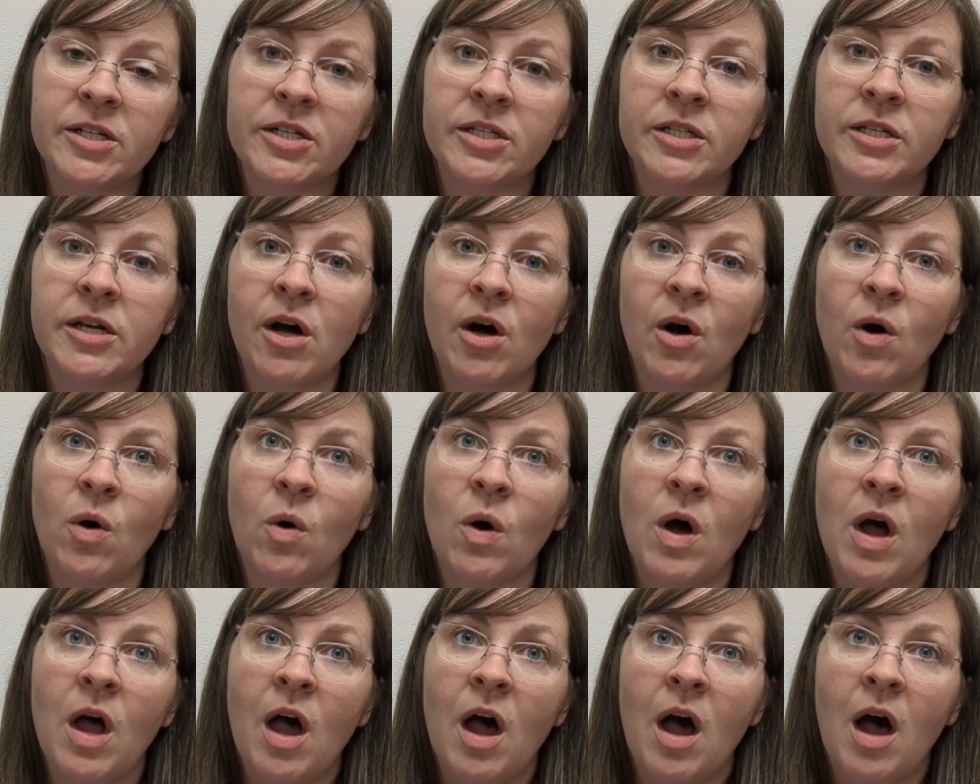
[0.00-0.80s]

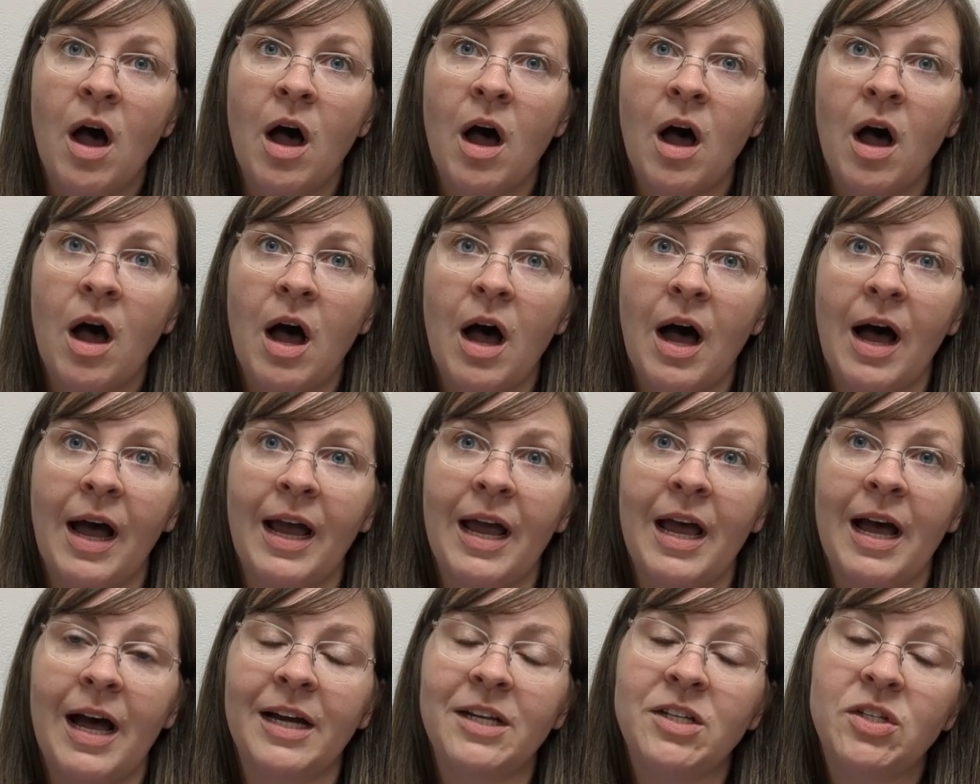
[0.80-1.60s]
So
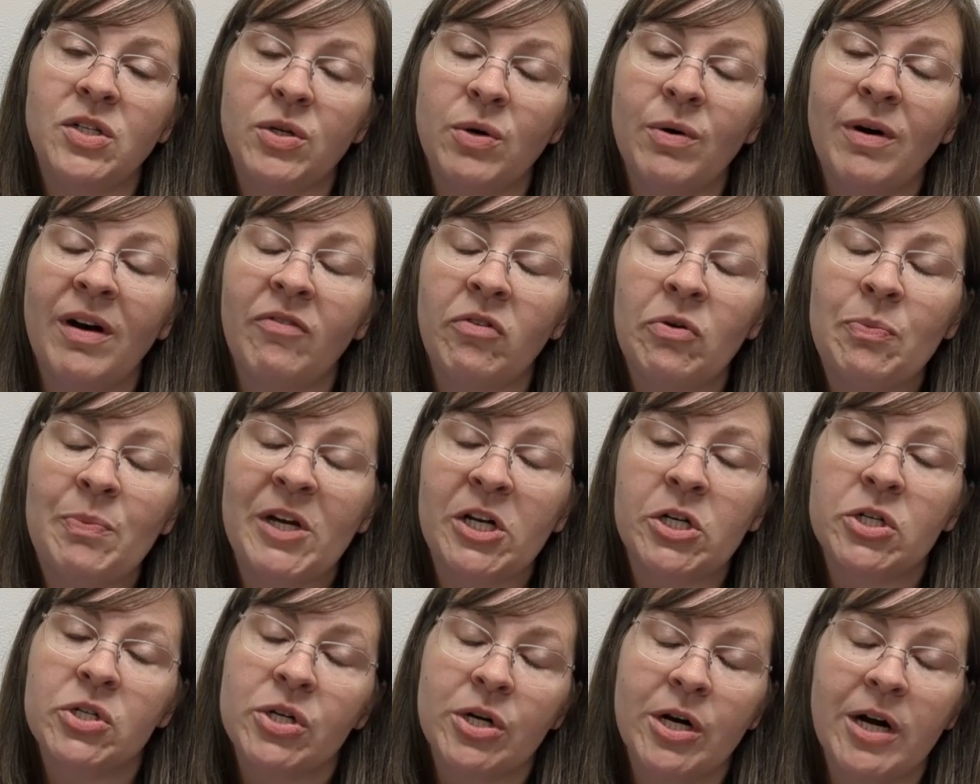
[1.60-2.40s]
I, I do have a
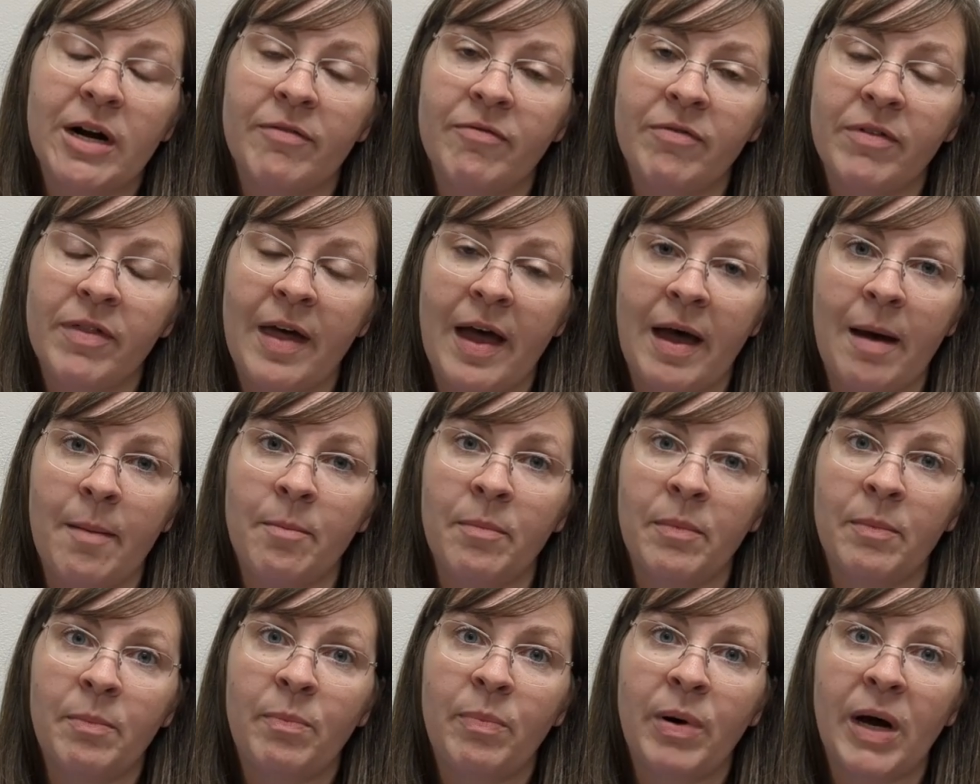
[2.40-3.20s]
picture of
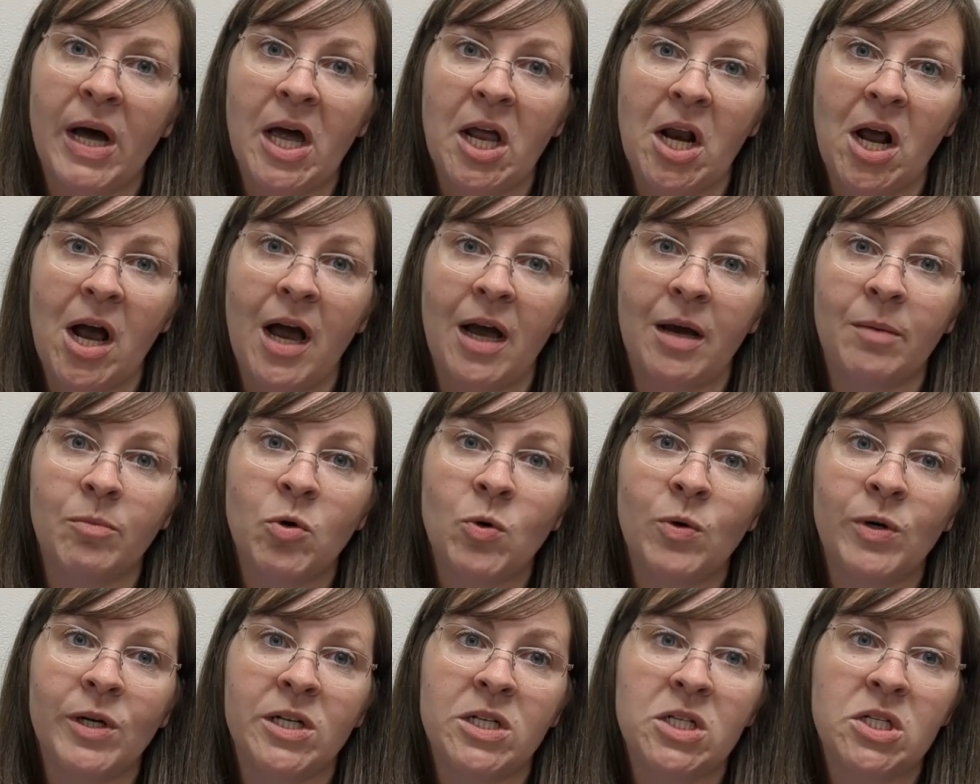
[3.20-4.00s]
them, but I'm
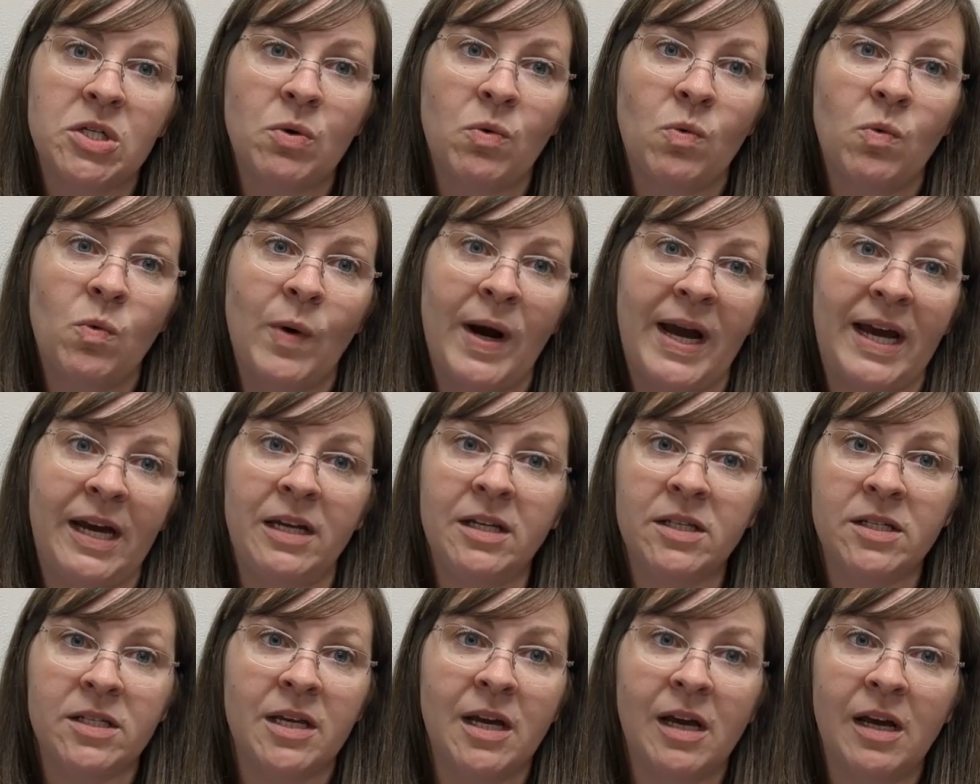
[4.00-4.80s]
going to
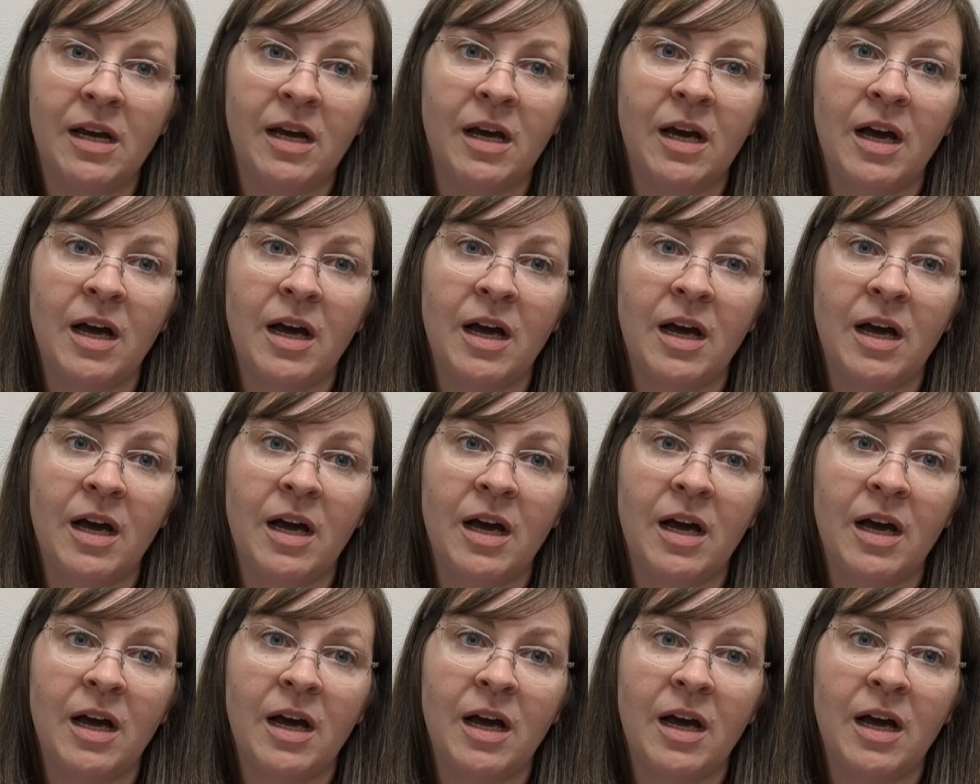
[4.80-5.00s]
wait